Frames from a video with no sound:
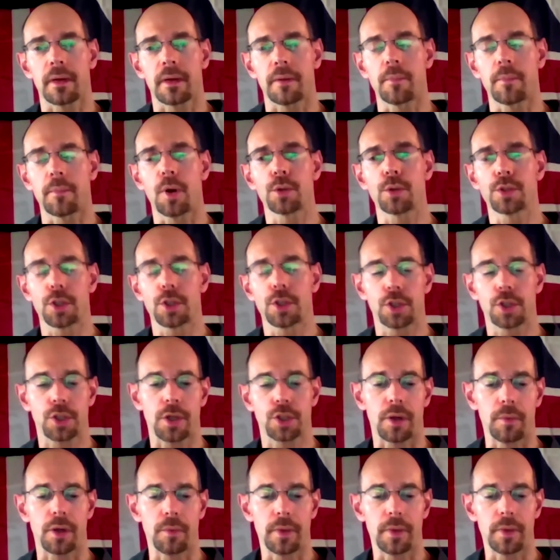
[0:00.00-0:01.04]
Moses
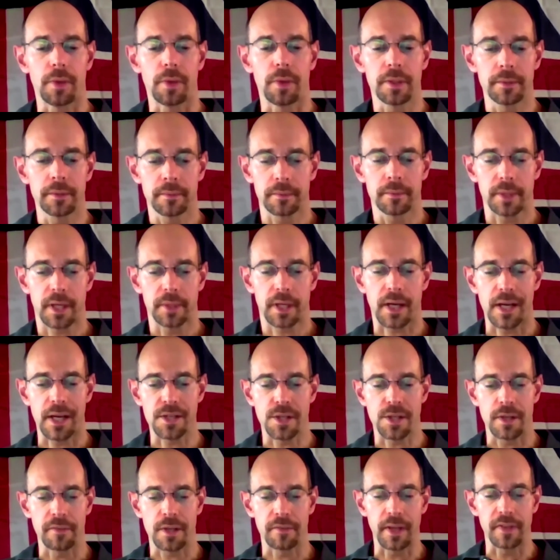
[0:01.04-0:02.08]
Sherwood,
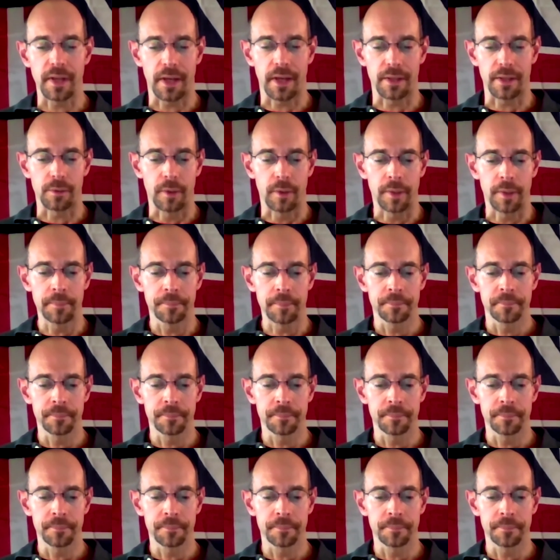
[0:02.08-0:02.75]
cousin of the other one.